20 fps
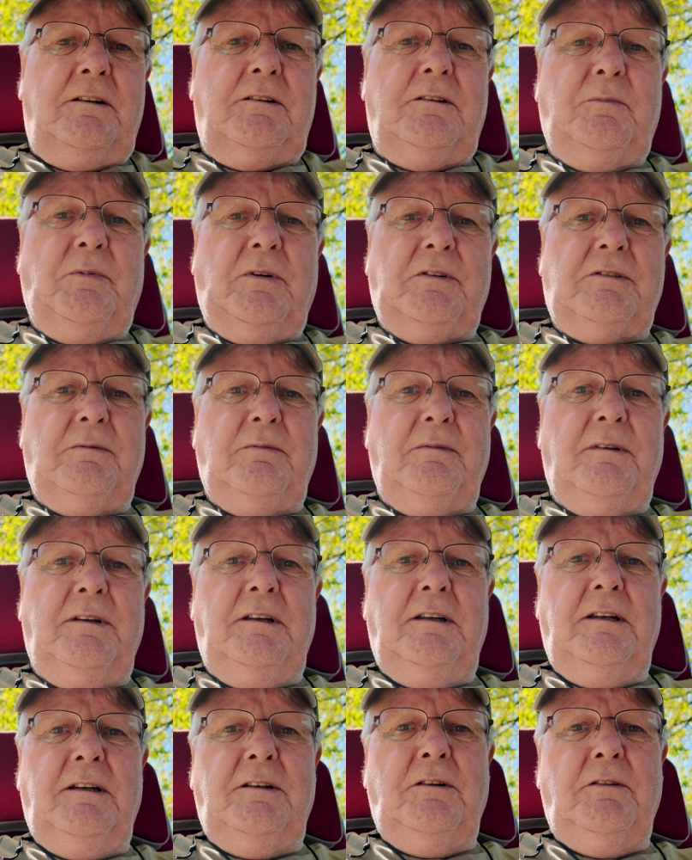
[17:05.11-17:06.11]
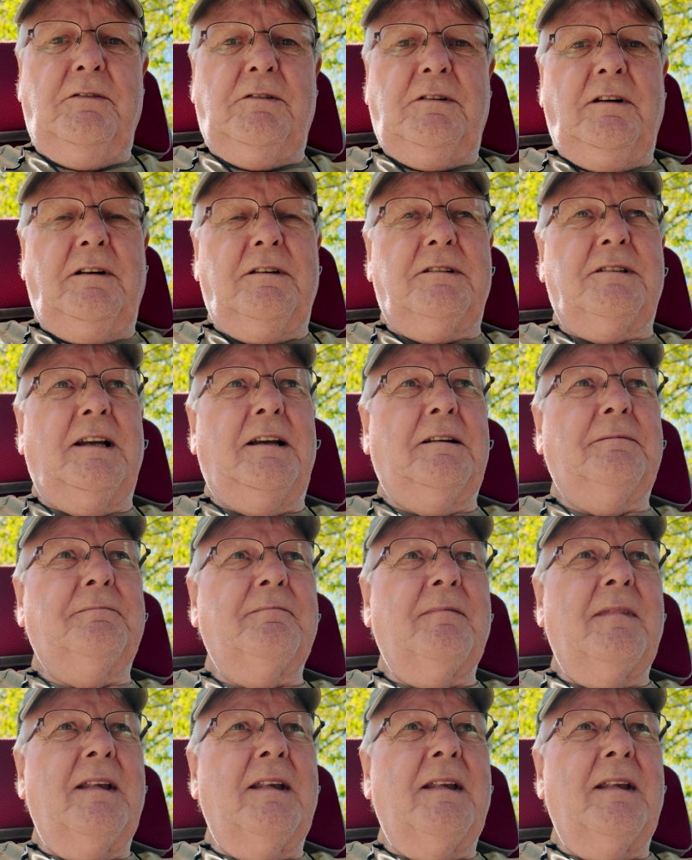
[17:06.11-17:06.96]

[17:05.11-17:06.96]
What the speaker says: could possibly utilise that.